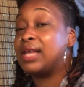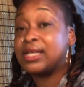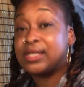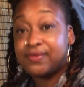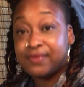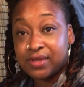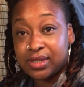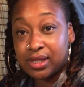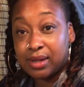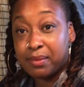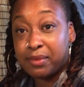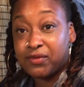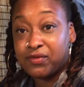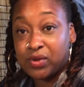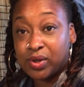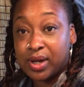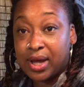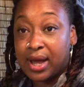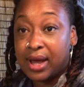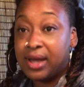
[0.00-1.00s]
that's for some
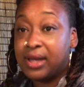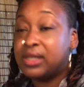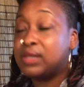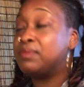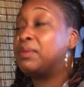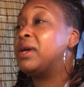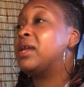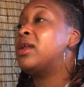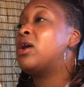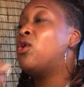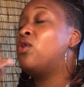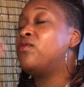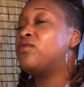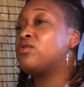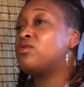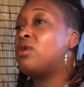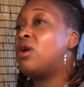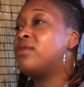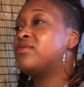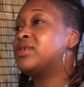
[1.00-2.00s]
of you guys but
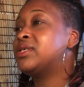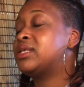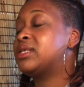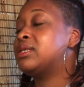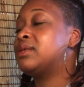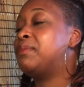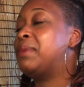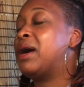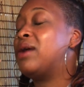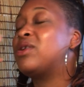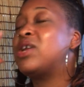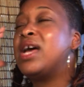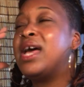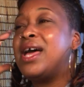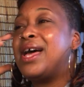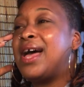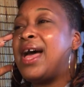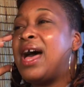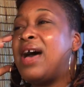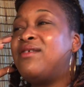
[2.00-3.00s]
overall this is about
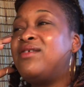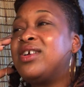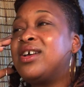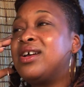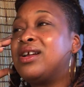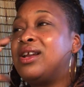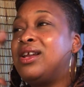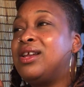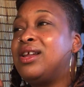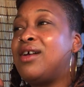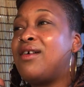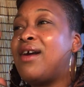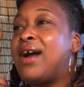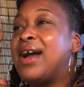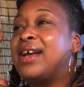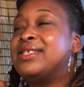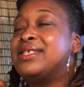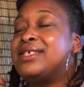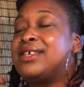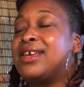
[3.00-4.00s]
having a clear
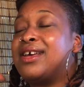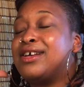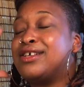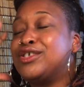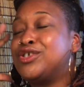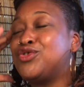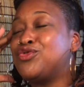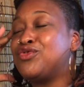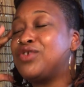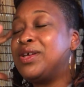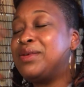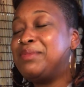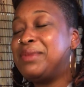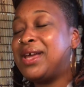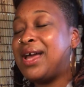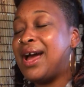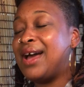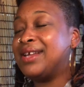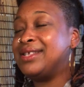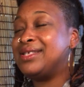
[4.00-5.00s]
idea a
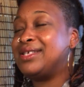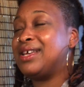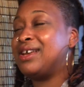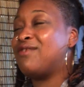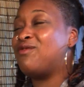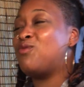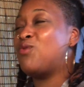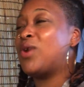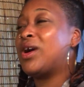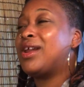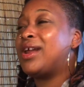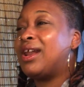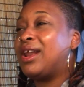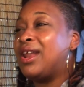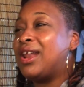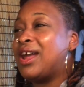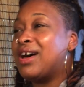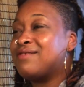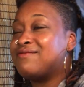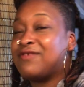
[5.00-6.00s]
dreamy idea of what
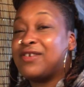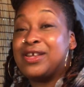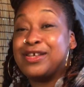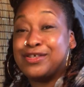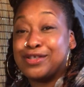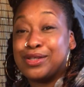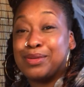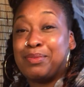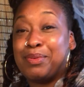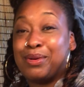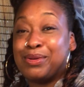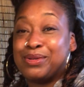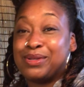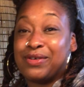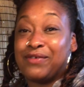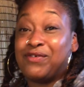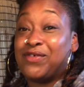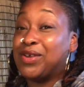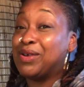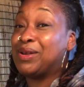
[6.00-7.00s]
love is
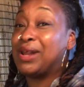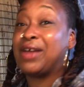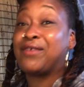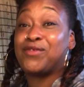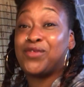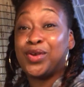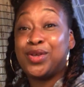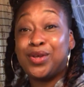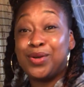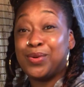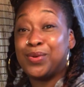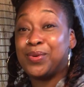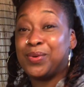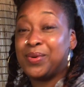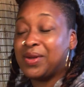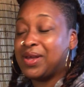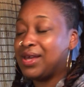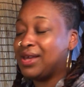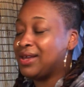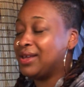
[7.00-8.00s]
supposed to feel like for you
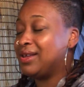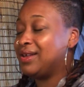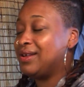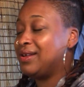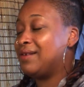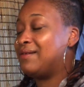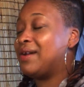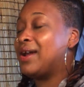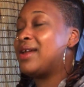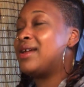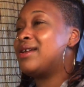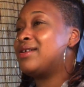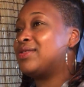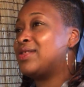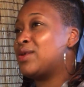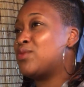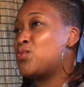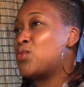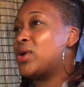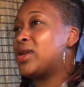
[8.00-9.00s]
all right
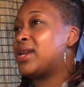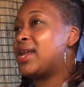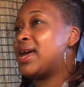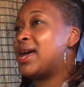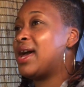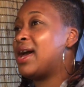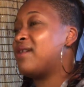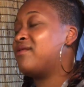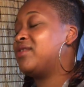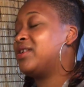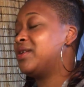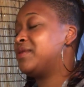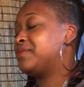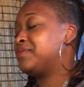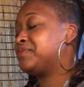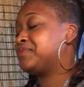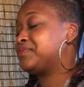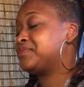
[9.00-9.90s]
and then wanting to have it